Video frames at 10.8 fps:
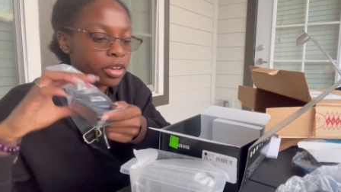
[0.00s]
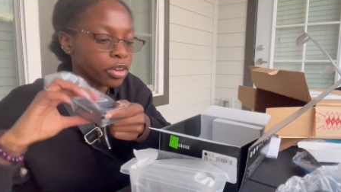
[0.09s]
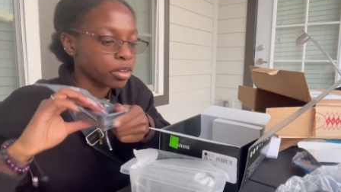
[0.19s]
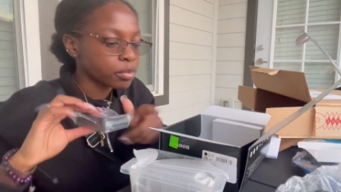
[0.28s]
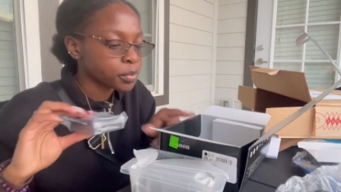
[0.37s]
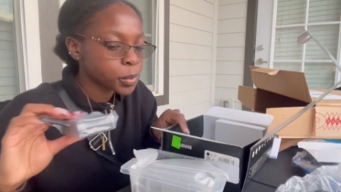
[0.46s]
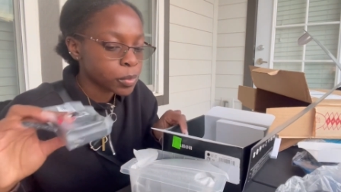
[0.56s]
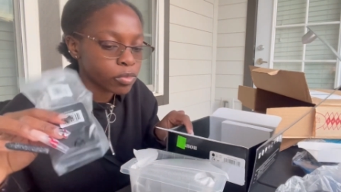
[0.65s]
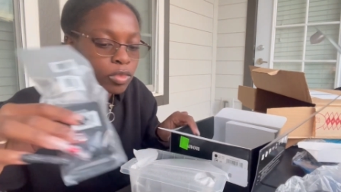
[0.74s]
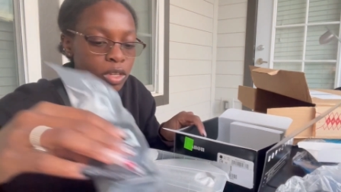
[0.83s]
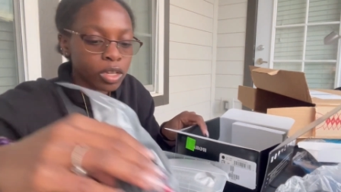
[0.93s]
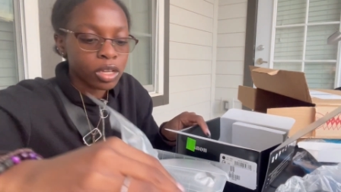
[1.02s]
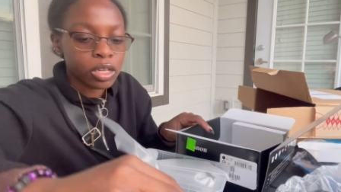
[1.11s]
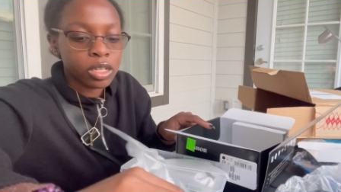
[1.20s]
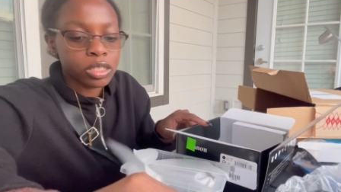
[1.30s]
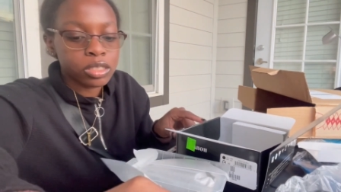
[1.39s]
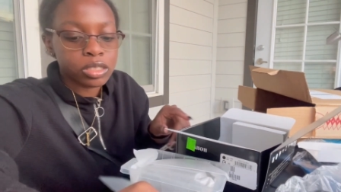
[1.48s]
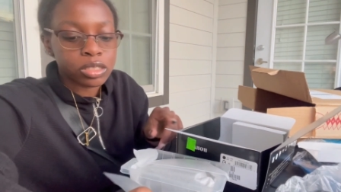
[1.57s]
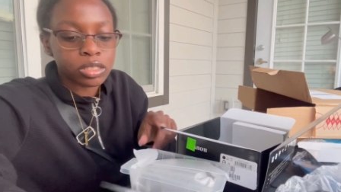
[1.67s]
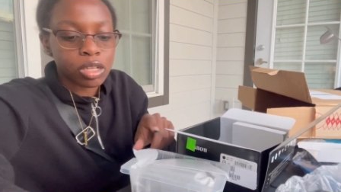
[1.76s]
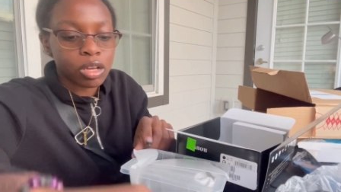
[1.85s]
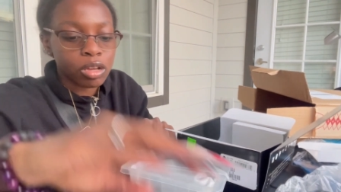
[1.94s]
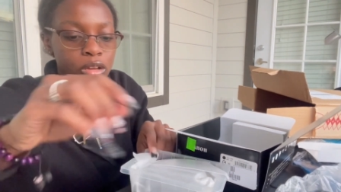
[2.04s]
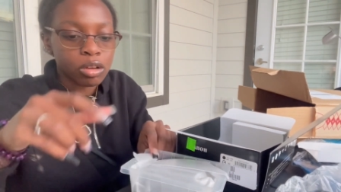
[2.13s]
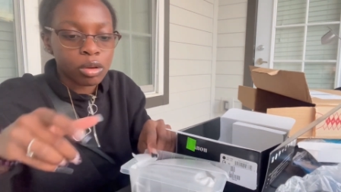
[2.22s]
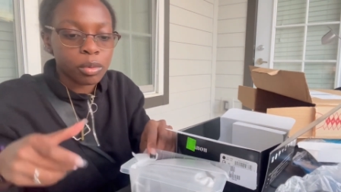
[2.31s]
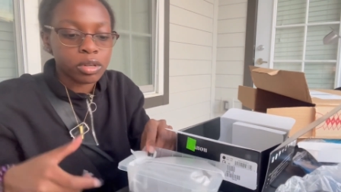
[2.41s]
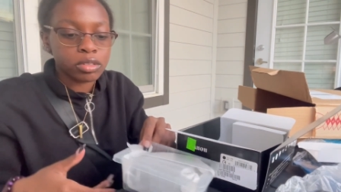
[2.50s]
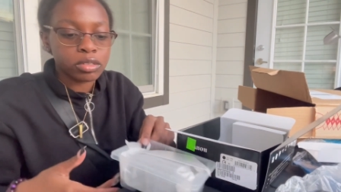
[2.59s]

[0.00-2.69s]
here. So,